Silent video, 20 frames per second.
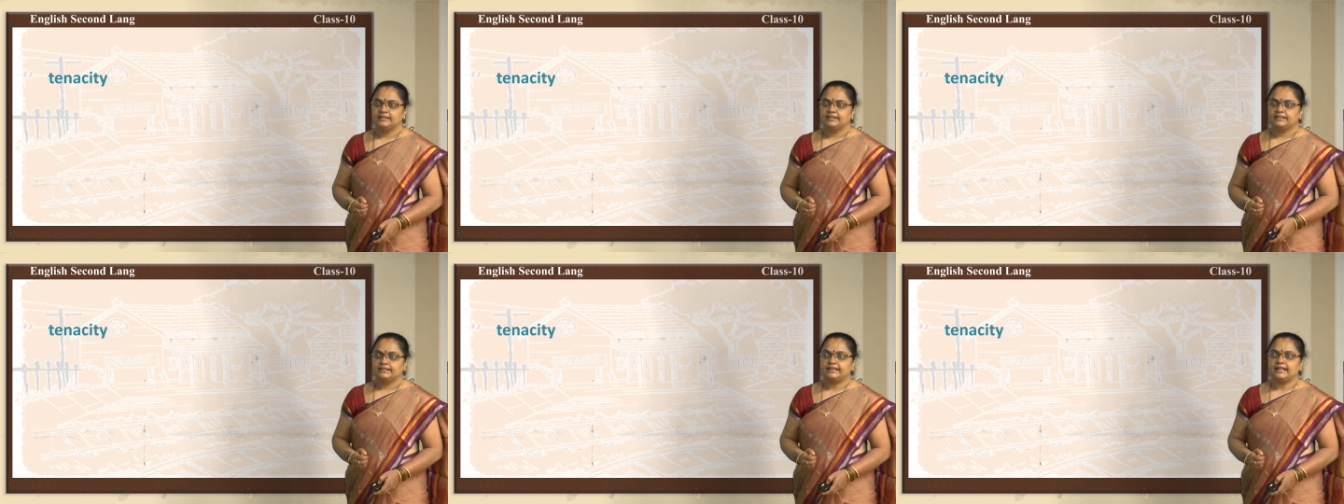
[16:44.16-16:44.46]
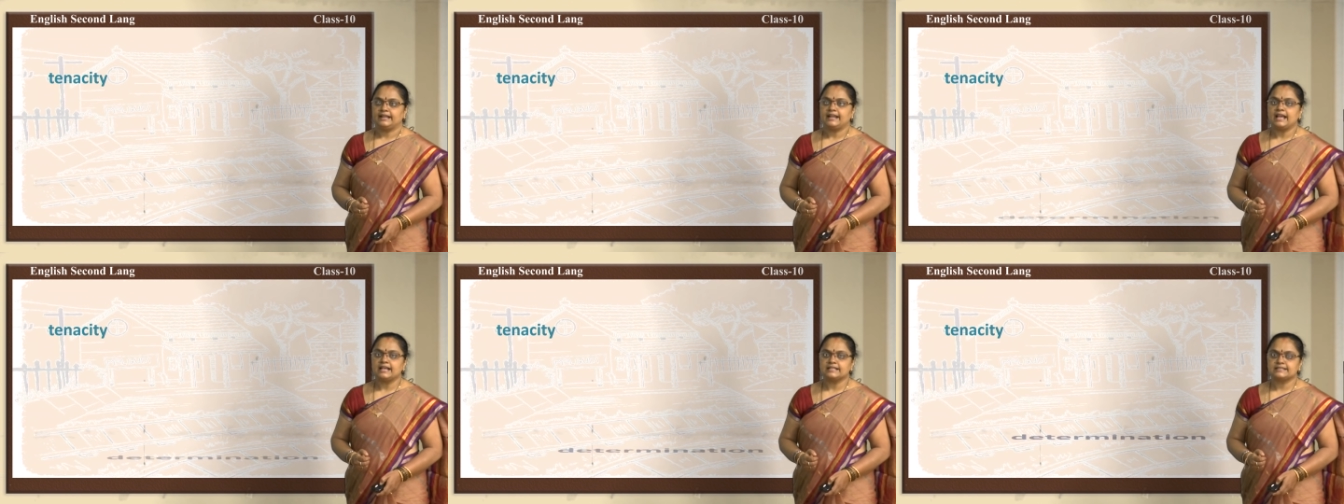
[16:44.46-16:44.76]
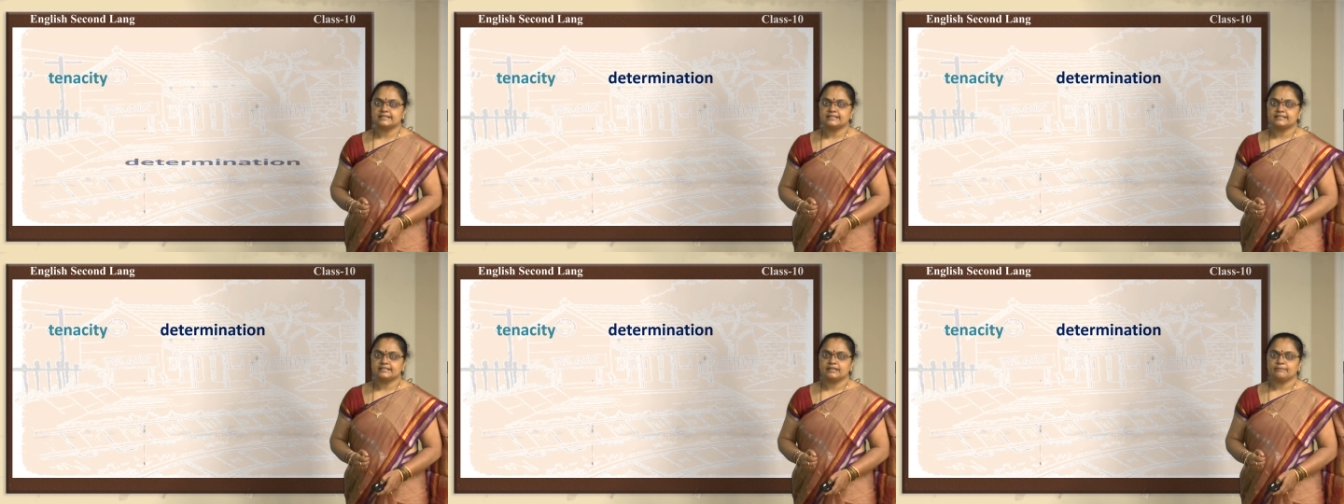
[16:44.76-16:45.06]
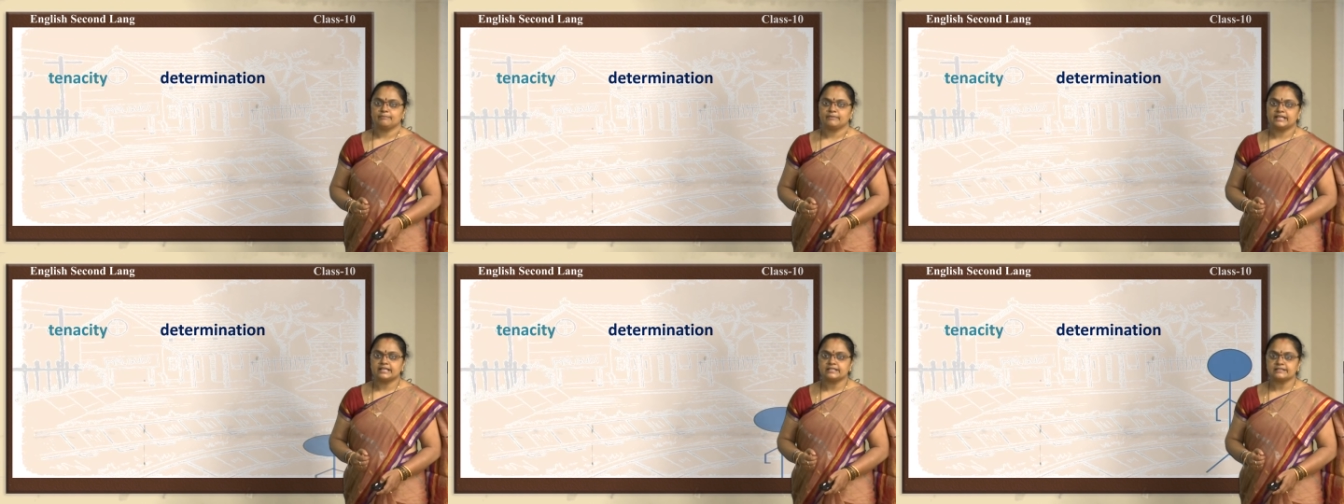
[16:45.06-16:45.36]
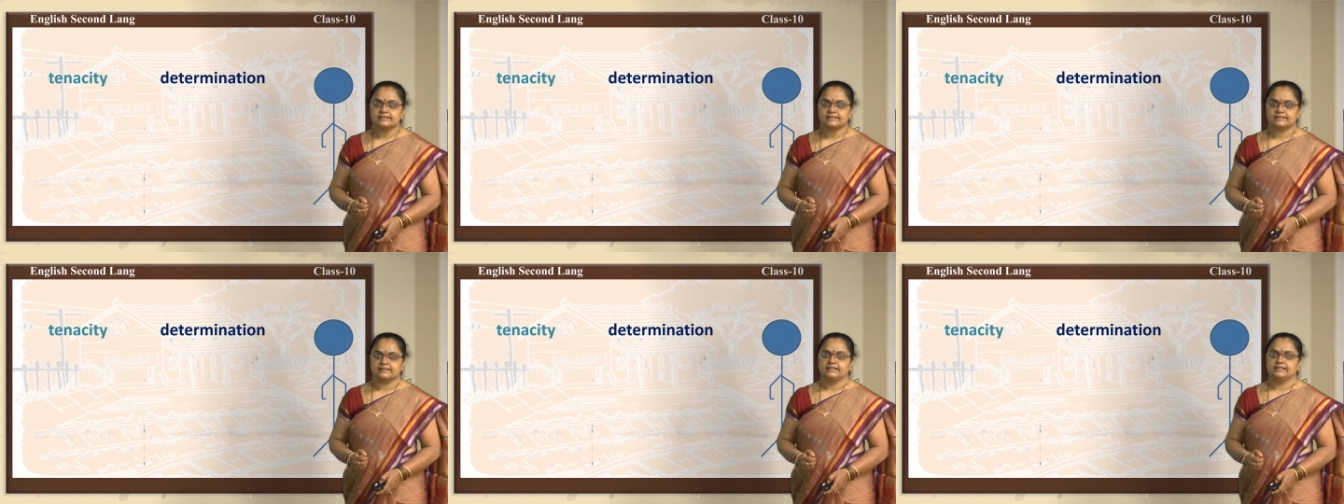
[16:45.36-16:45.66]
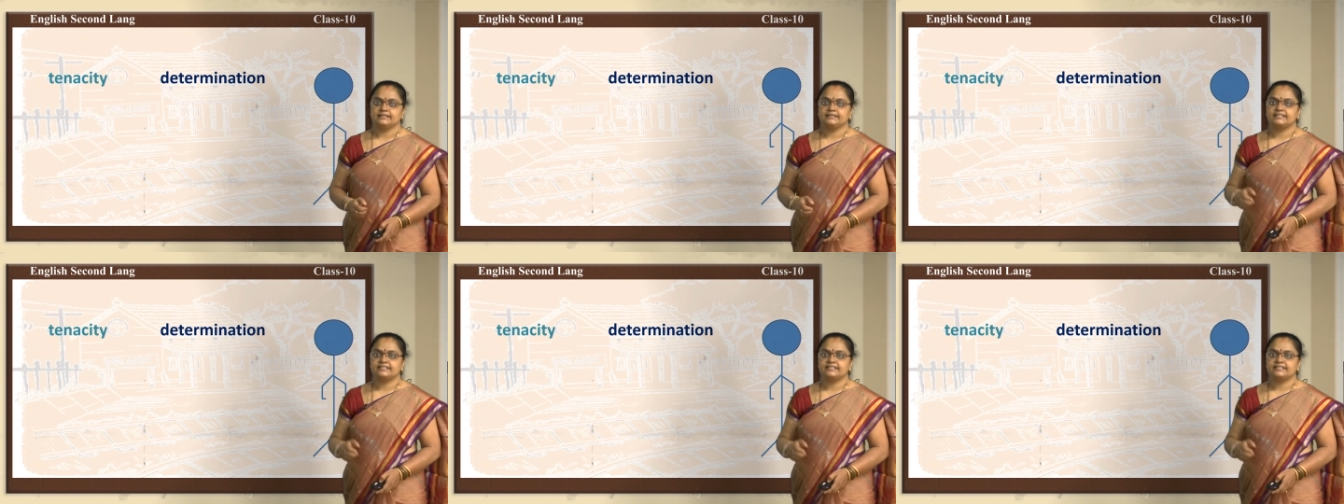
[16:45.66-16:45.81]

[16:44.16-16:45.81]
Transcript: Tenacity means